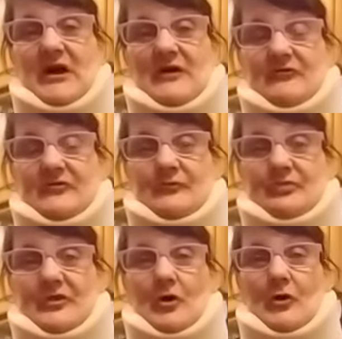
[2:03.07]
left
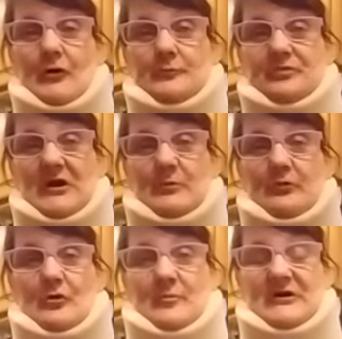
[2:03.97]
arm and
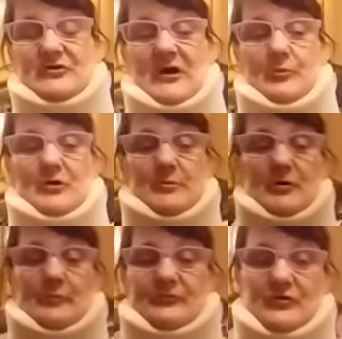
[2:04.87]
broke my scaphoid
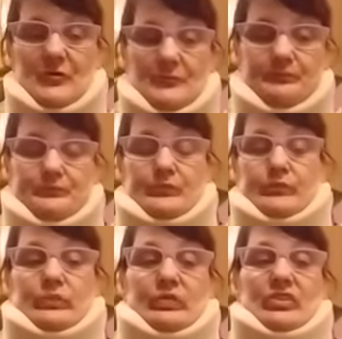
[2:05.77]
bone. So,
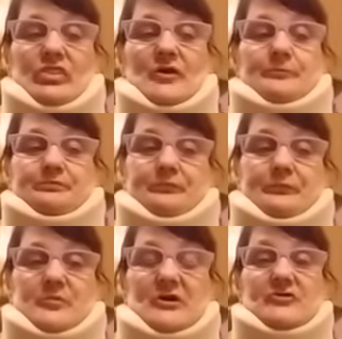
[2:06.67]

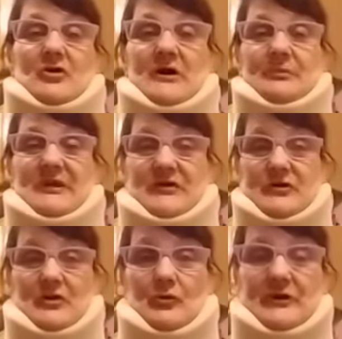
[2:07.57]
praise God, that's
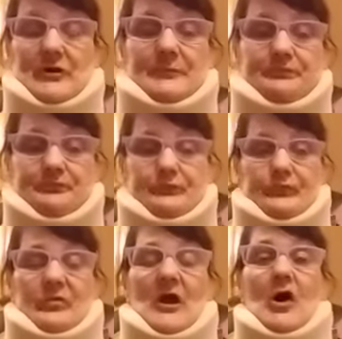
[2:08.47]
not going on.
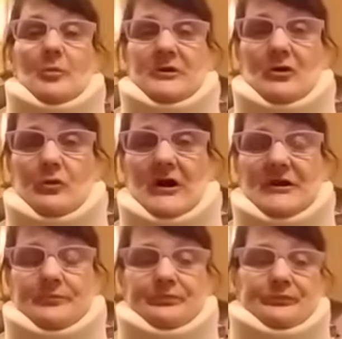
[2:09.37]
I'll be
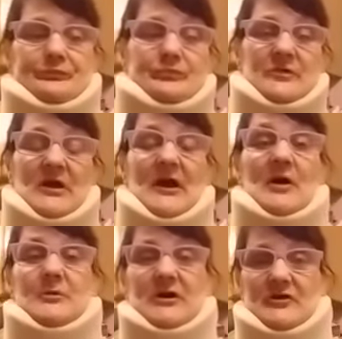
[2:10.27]
alright.
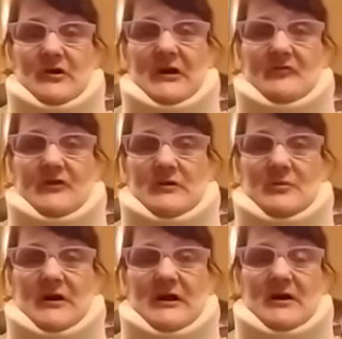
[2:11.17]
And because I have
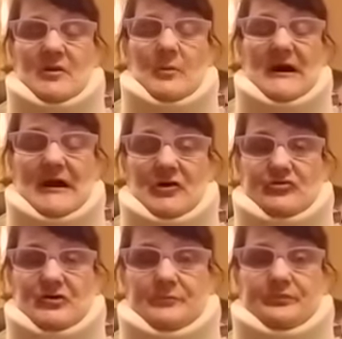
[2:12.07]

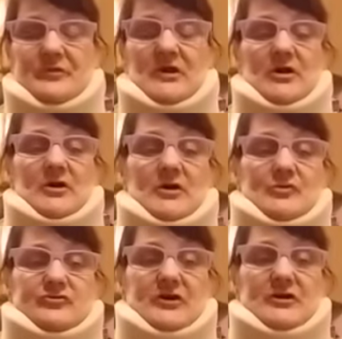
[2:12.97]
fibromyalgia,
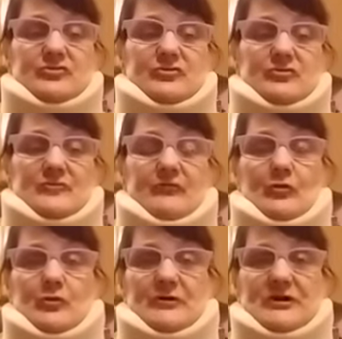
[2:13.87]
it'll take two to
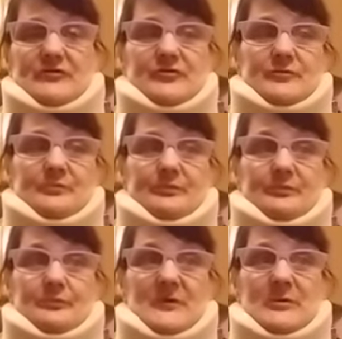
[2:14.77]
four weeks,
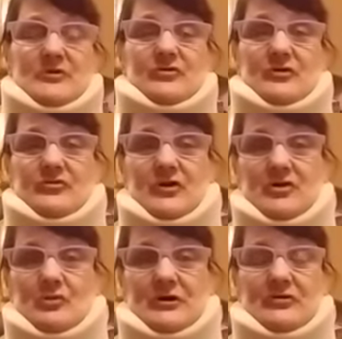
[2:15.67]
maybe six to
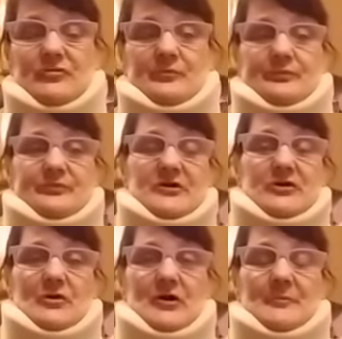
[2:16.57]
eight weeks to
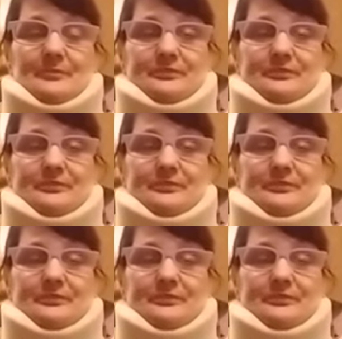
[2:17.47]
heal up.